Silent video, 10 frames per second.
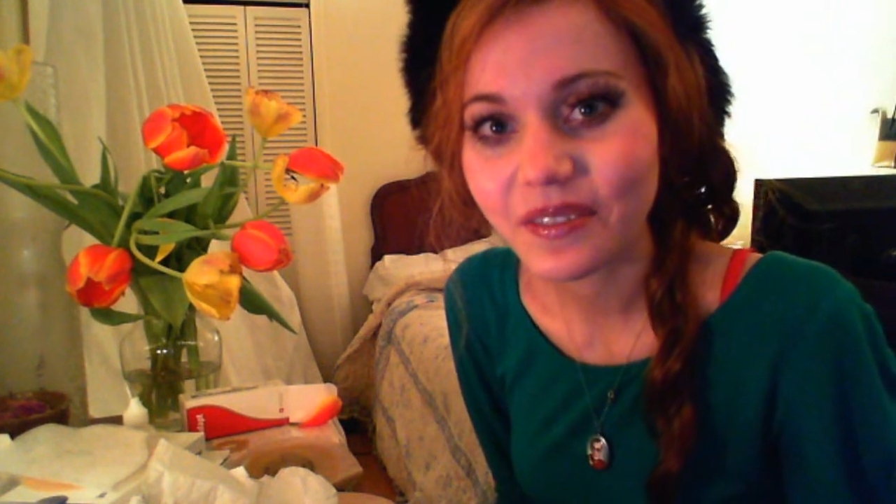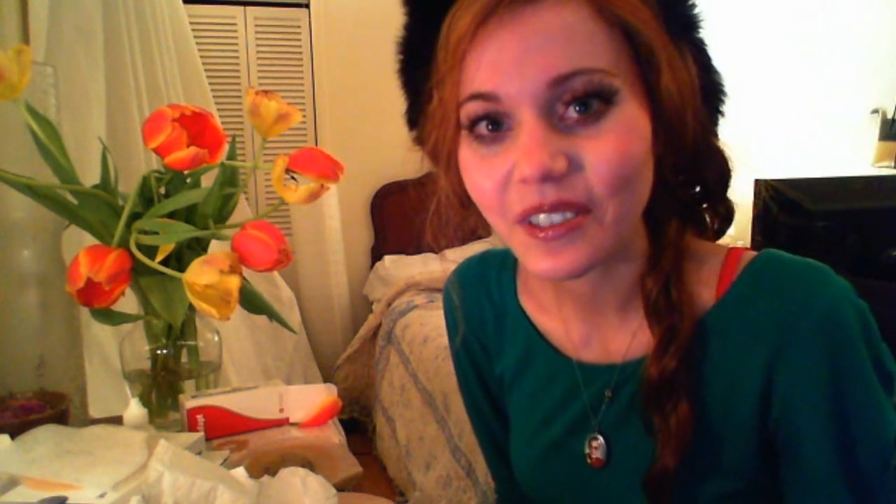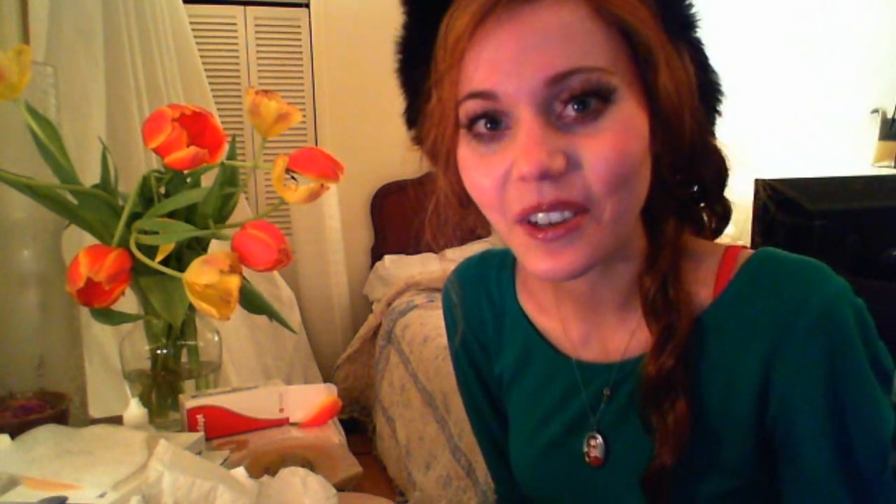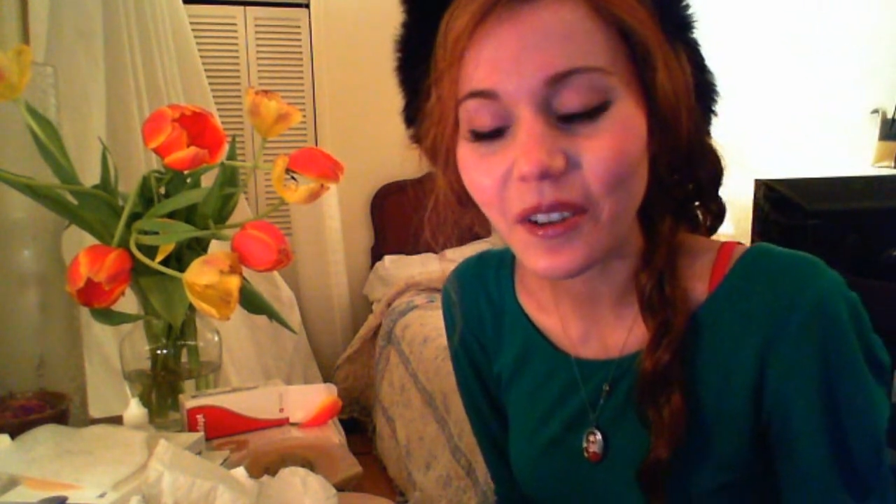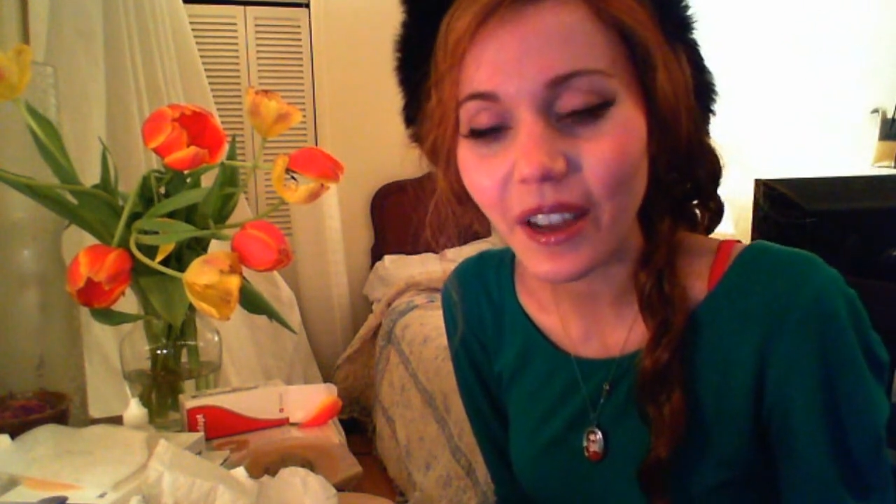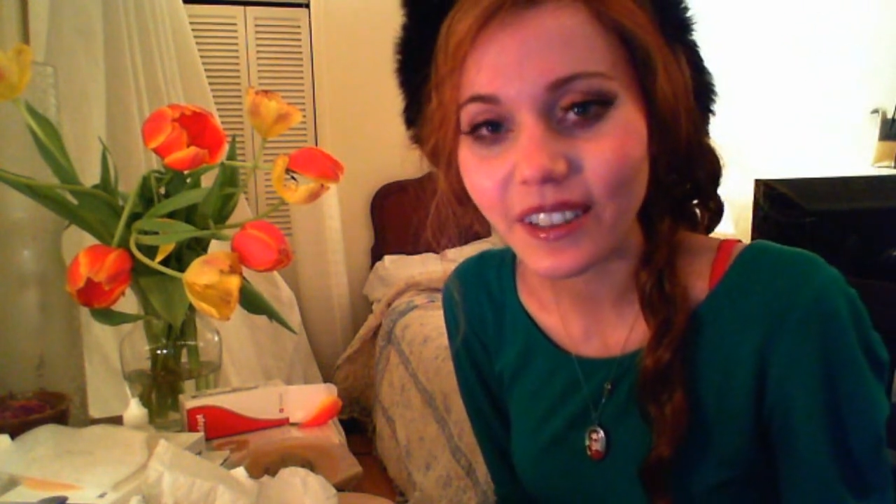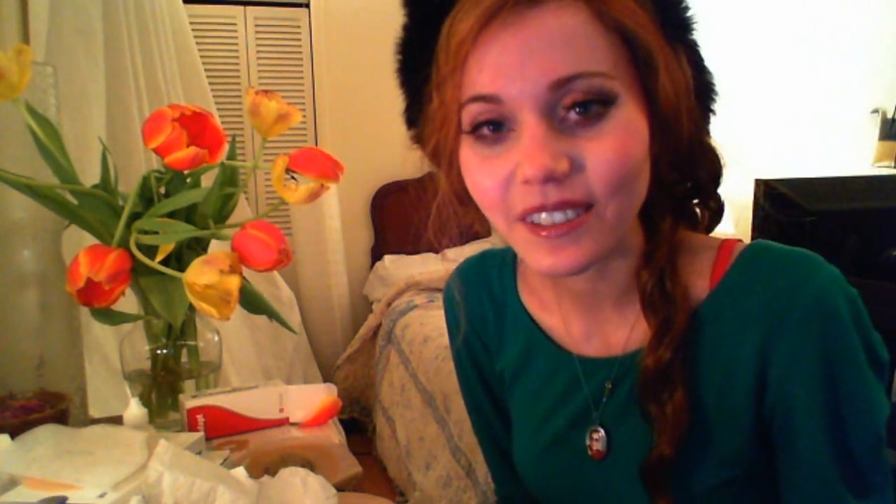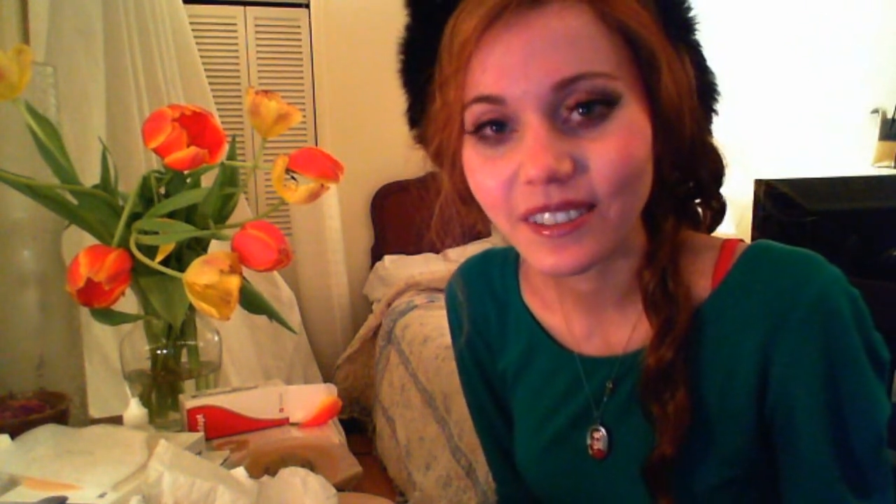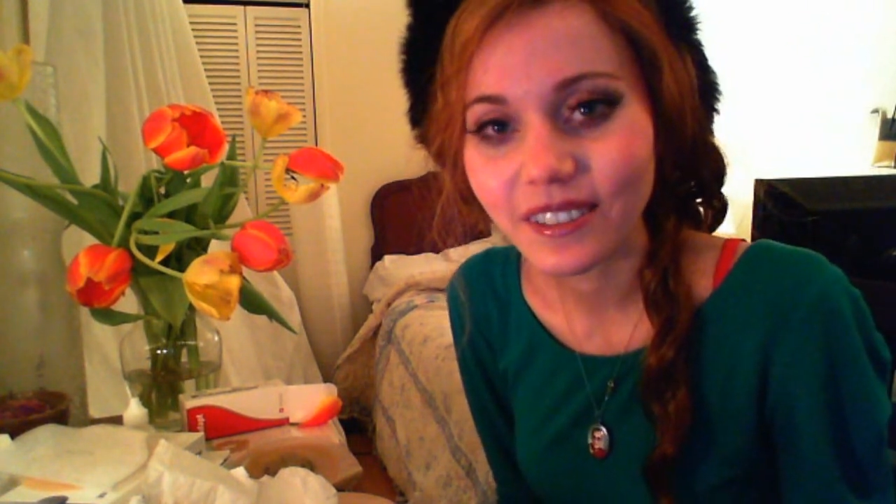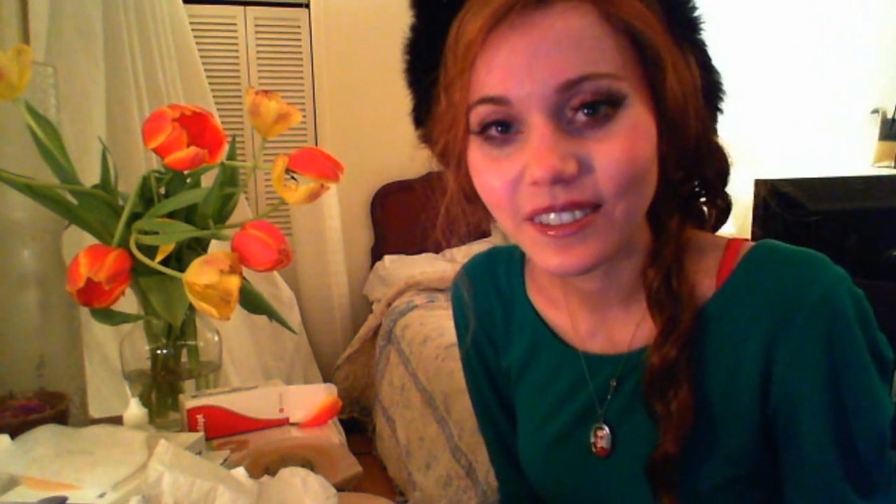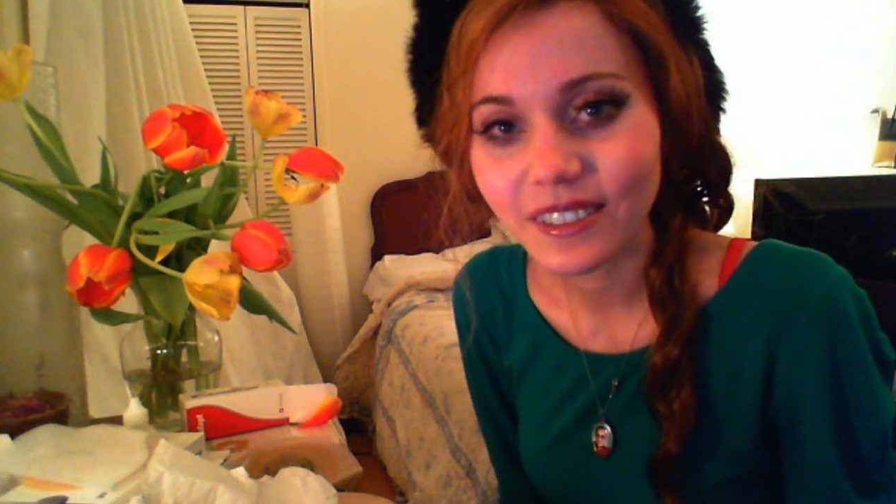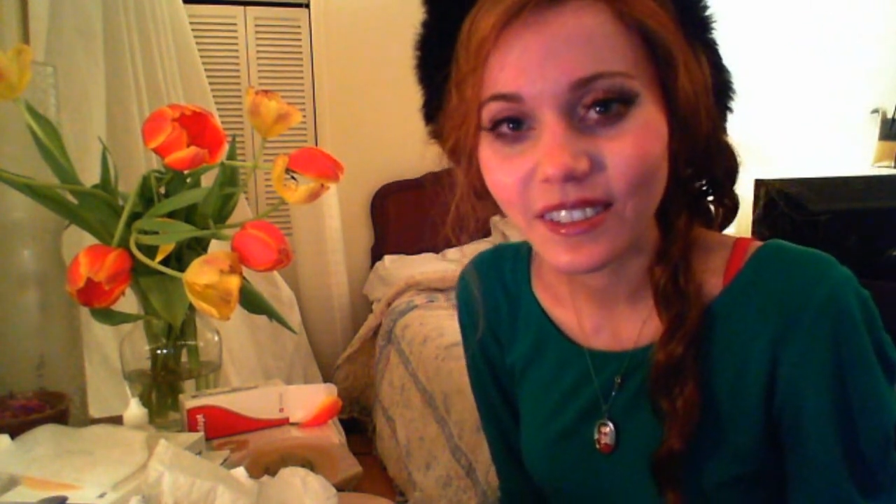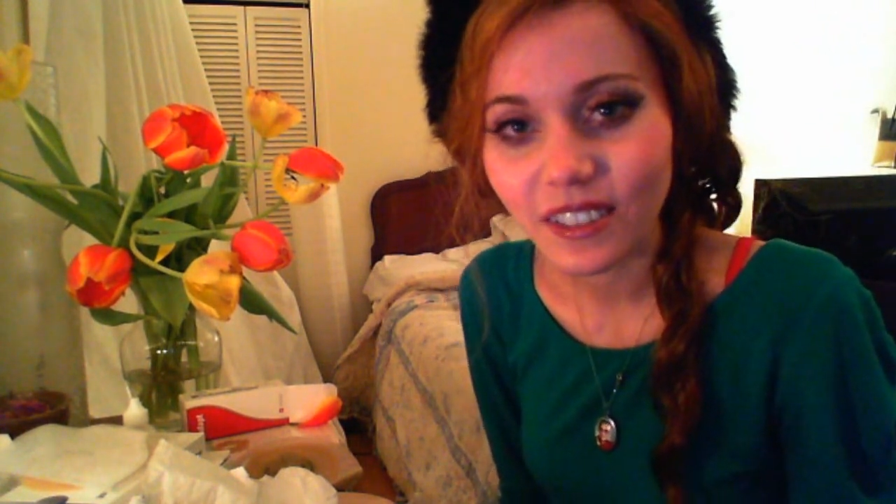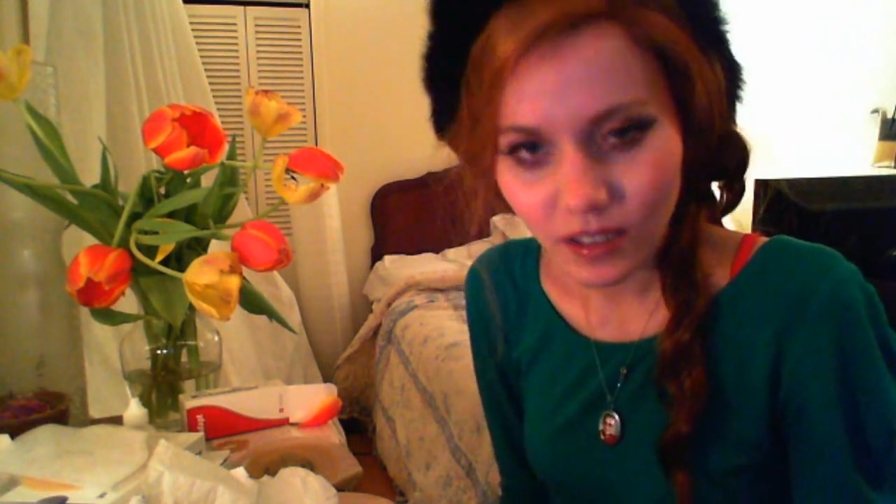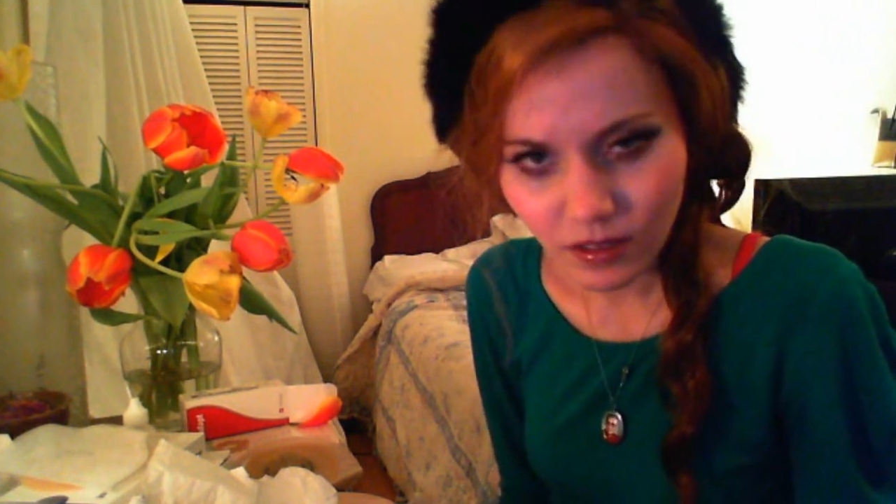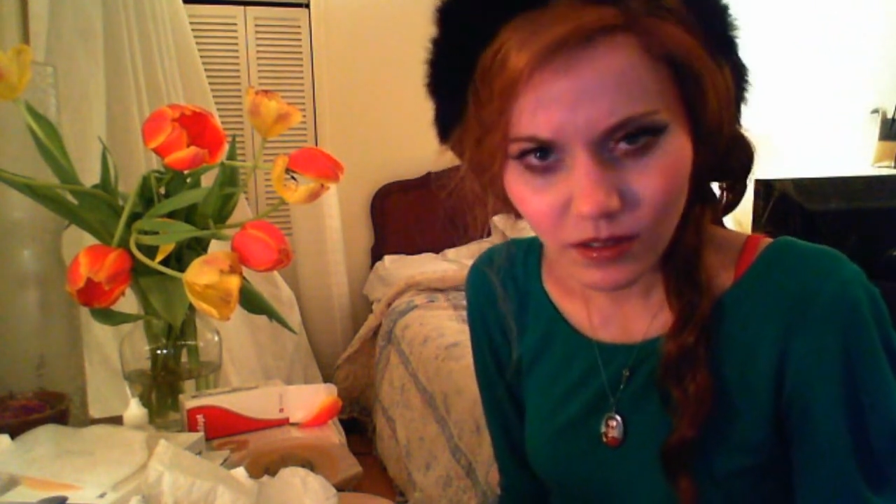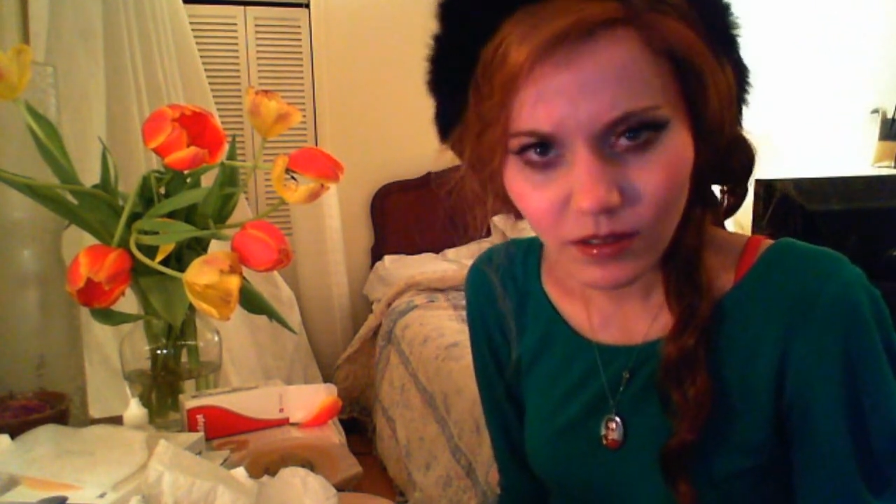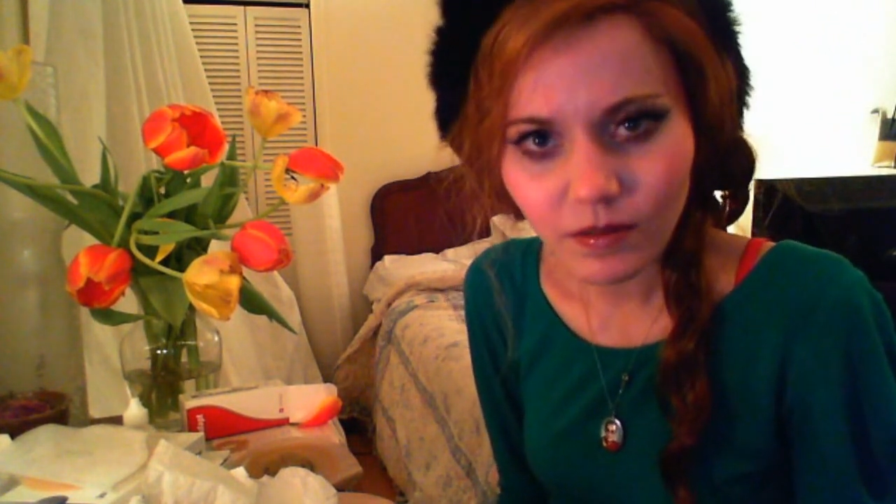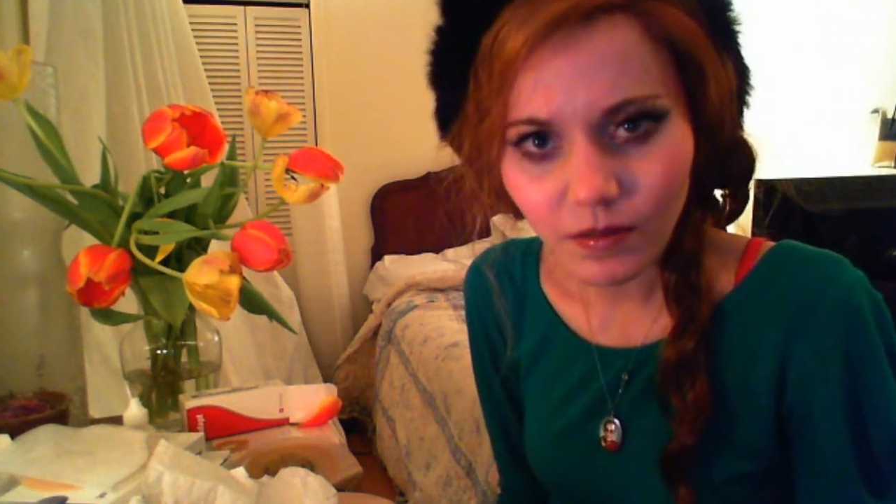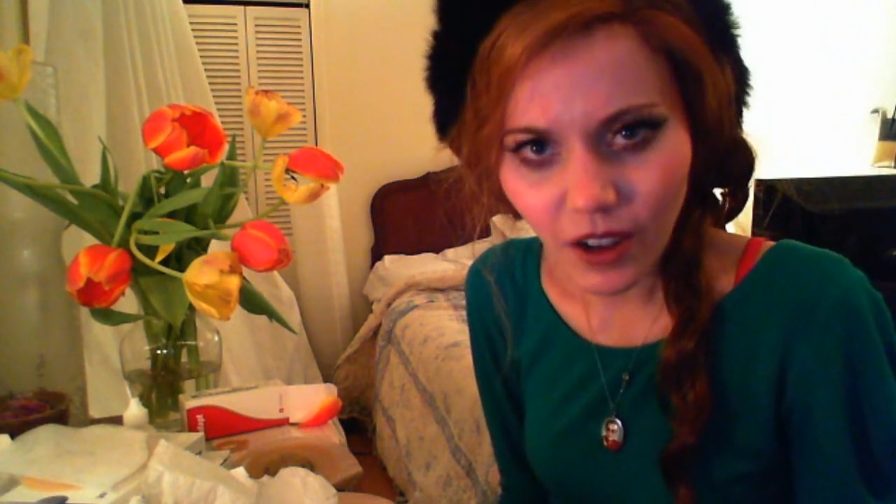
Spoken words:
Okay. Have